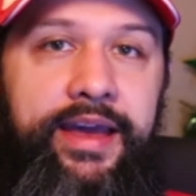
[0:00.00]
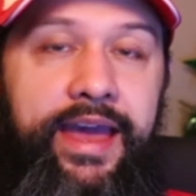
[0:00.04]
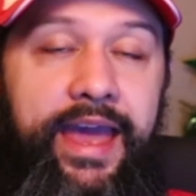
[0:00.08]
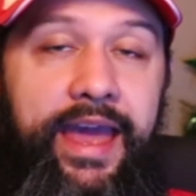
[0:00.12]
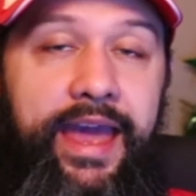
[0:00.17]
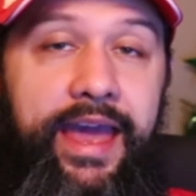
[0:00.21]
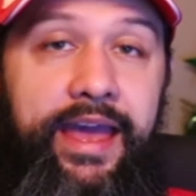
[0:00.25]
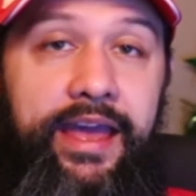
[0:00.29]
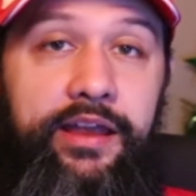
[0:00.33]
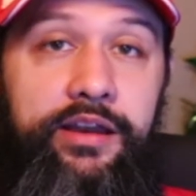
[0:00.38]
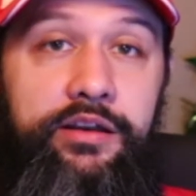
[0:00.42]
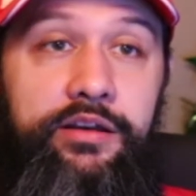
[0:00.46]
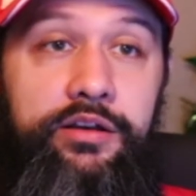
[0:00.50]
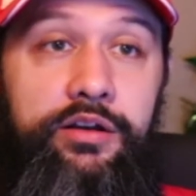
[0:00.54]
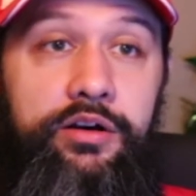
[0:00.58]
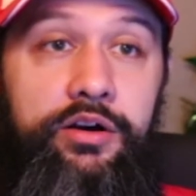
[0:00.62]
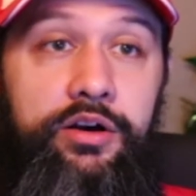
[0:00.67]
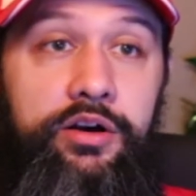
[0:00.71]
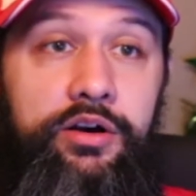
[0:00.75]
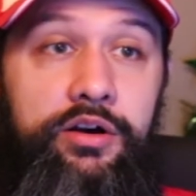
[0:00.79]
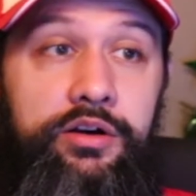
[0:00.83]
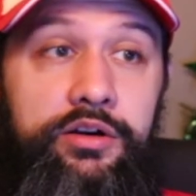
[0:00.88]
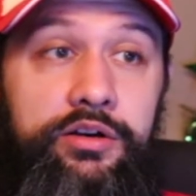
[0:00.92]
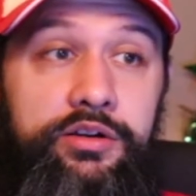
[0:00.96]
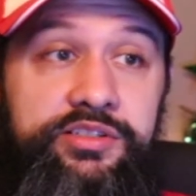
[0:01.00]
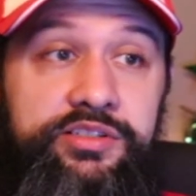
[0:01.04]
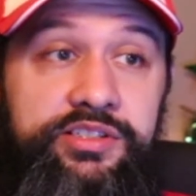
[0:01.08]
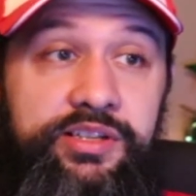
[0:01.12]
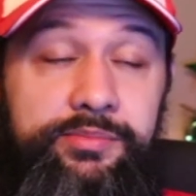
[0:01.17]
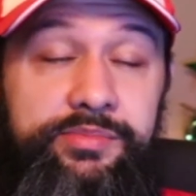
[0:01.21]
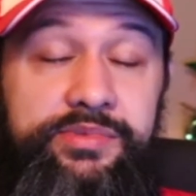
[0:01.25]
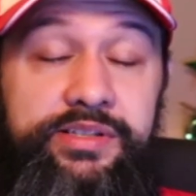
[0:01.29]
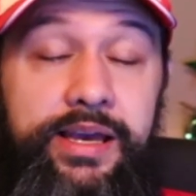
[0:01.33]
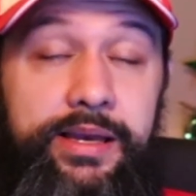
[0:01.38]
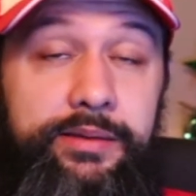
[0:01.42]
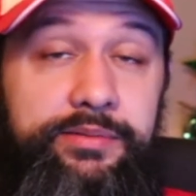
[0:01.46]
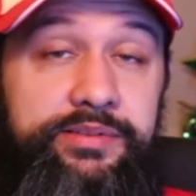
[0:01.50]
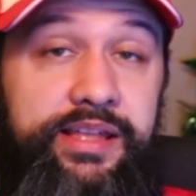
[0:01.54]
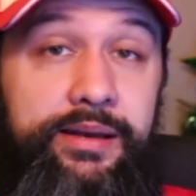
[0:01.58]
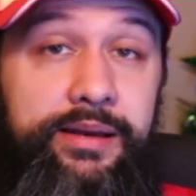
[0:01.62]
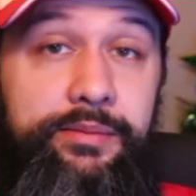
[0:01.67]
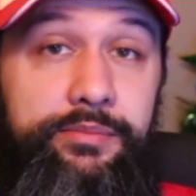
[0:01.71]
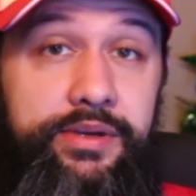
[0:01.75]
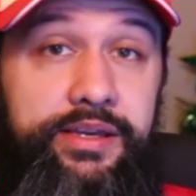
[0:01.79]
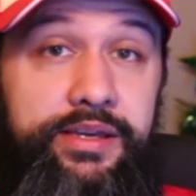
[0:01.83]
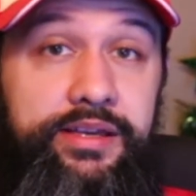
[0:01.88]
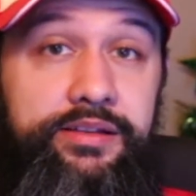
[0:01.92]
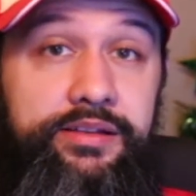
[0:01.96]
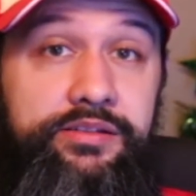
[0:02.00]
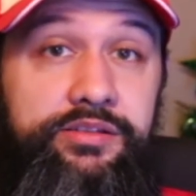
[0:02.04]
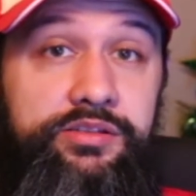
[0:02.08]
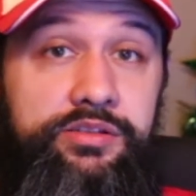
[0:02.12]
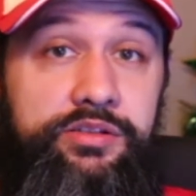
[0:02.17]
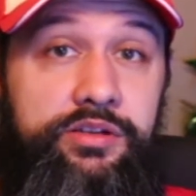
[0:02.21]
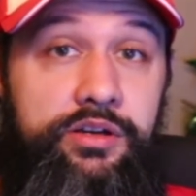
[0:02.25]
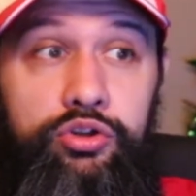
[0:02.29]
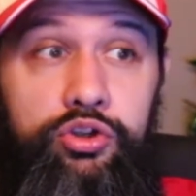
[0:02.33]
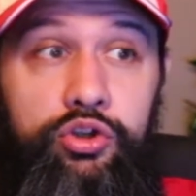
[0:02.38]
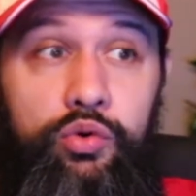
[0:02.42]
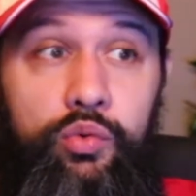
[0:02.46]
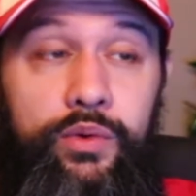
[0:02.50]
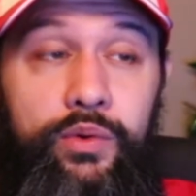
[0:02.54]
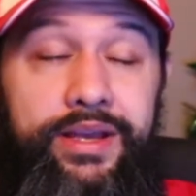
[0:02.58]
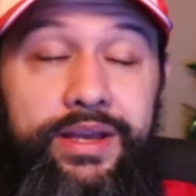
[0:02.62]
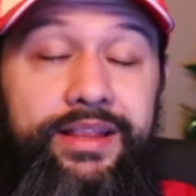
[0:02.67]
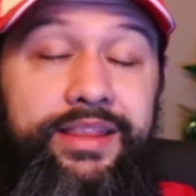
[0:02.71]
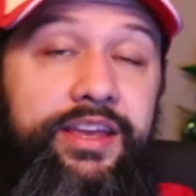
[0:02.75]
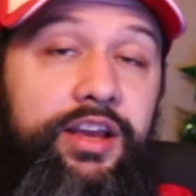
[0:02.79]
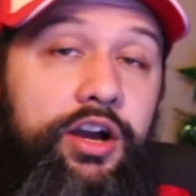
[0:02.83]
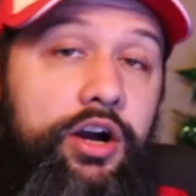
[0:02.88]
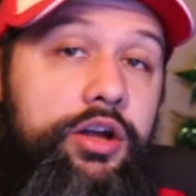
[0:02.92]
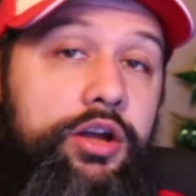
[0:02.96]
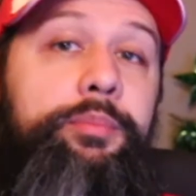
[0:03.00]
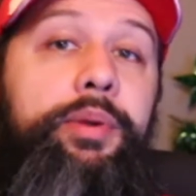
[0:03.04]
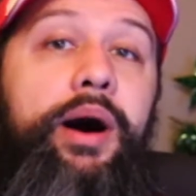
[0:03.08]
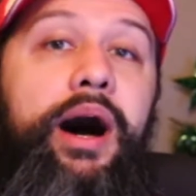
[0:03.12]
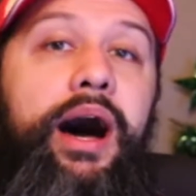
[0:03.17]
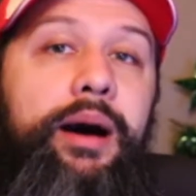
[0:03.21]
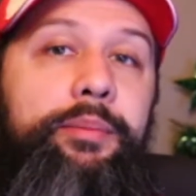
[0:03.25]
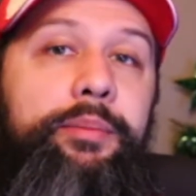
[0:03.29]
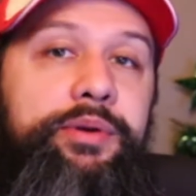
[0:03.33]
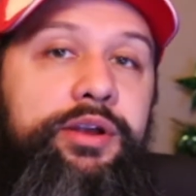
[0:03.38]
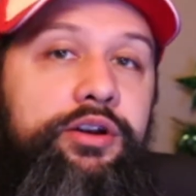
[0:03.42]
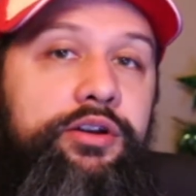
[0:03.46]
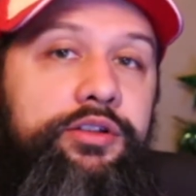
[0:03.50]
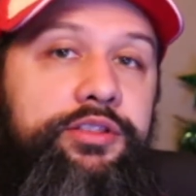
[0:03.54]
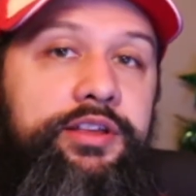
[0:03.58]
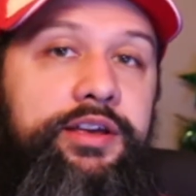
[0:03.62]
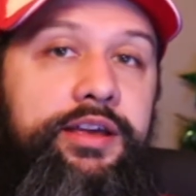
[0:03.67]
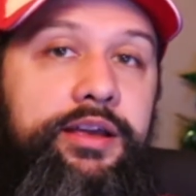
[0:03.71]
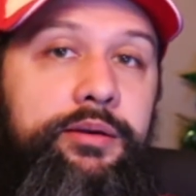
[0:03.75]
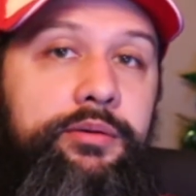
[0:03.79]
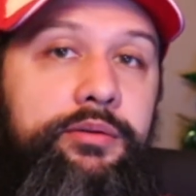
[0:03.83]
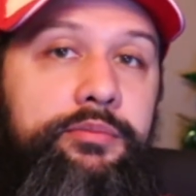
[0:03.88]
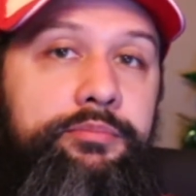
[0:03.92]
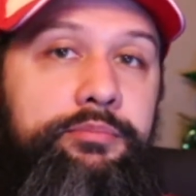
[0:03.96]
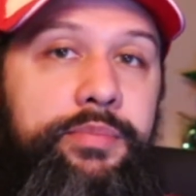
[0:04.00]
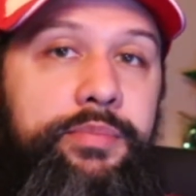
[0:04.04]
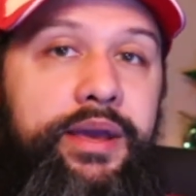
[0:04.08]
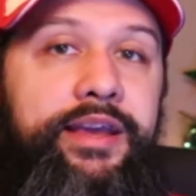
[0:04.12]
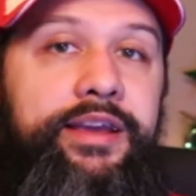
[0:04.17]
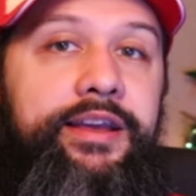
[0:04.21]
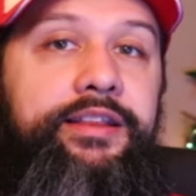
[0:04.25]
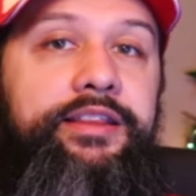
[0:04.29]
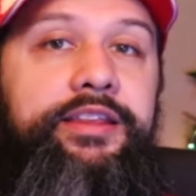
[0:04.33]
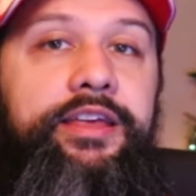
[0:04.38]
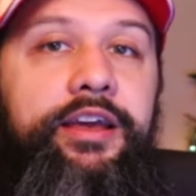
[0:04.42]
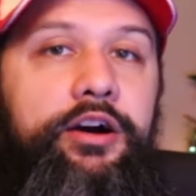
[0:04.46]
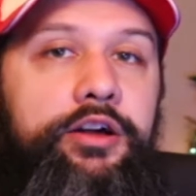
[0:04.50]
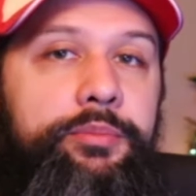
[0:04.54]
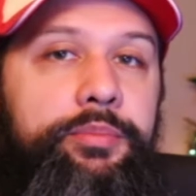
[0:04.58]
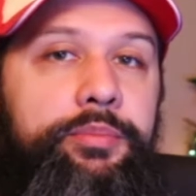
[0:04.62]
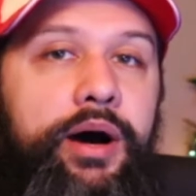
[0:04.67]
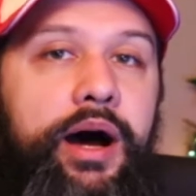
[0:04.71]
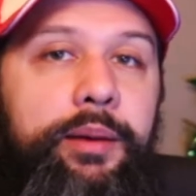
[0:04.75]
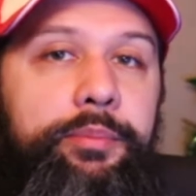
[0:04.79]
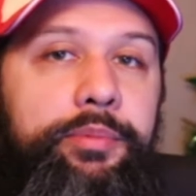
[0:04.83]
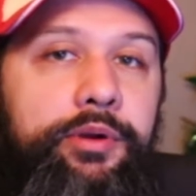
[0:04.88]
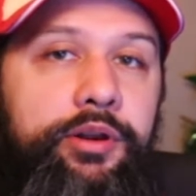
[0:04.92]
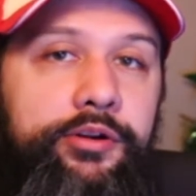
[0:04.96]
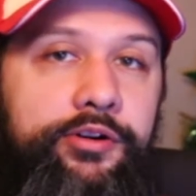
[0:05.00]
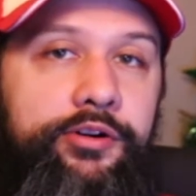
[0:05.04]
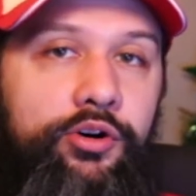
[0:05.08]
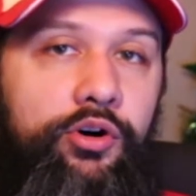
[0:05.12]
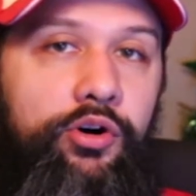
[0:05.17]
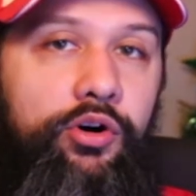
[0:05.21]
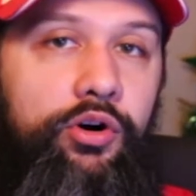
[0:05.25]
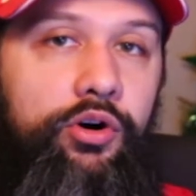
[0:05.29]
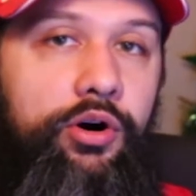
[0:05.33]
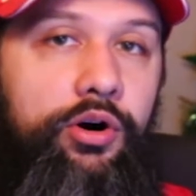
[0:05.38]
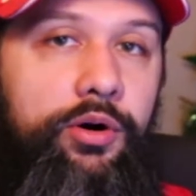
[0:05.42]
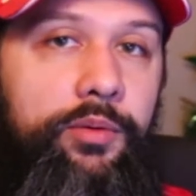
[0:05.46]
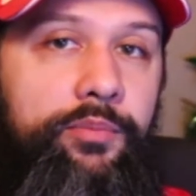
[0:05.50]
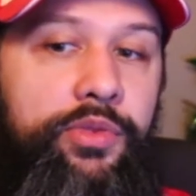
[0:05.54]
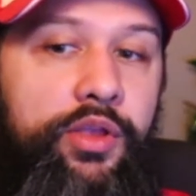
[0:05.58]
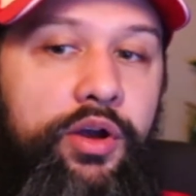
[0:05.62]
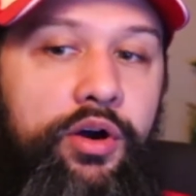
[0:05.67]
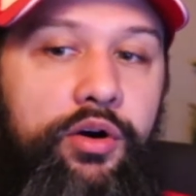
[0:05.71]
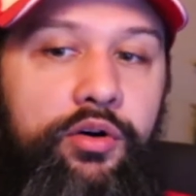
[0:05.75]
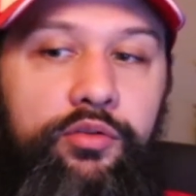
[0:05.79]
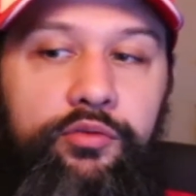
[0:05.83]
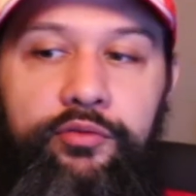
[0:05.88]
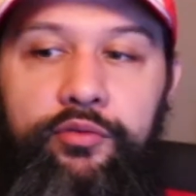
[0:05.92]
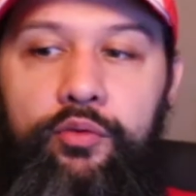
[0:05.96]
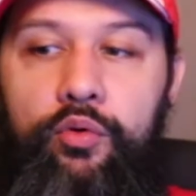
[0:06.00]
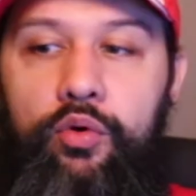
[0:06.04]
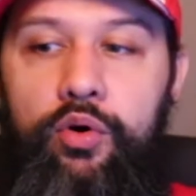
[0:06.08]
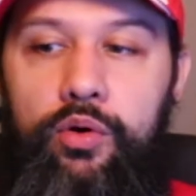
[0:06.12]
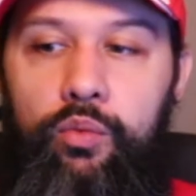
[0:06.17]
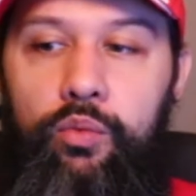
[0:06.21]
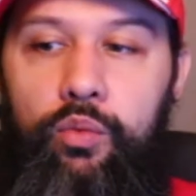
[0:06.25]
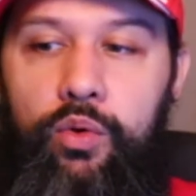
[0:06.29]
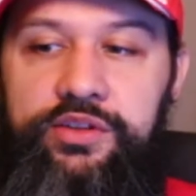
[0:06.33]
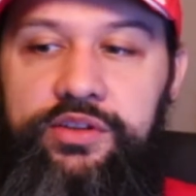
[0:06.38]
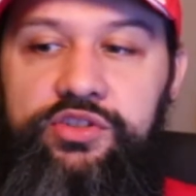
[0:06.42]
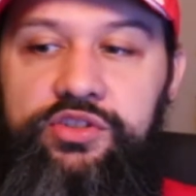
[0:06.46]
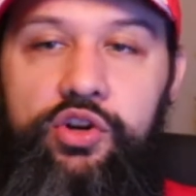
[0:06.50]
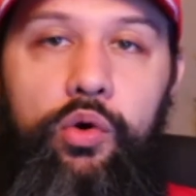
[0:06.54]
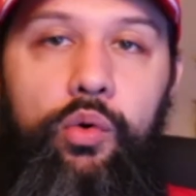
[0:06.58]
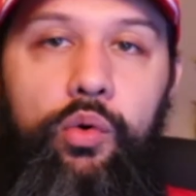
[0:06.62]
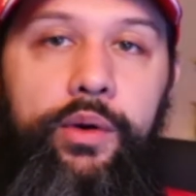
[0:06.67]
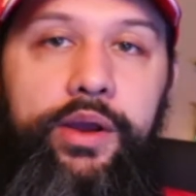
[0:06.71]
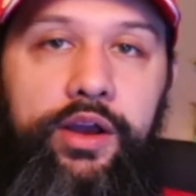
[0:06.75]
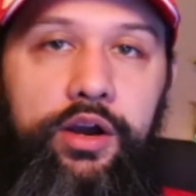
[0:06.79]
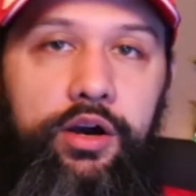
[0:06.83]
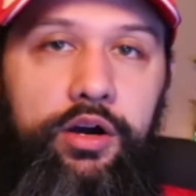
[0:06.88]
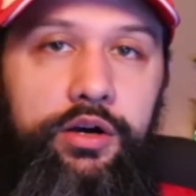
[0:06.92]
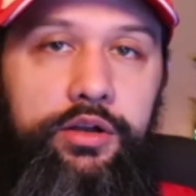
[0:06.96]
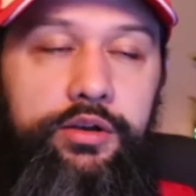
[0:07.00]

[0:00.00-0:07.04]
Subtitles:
And sometimes that means doing the unpopular thing, making the unpopular call for what's going on.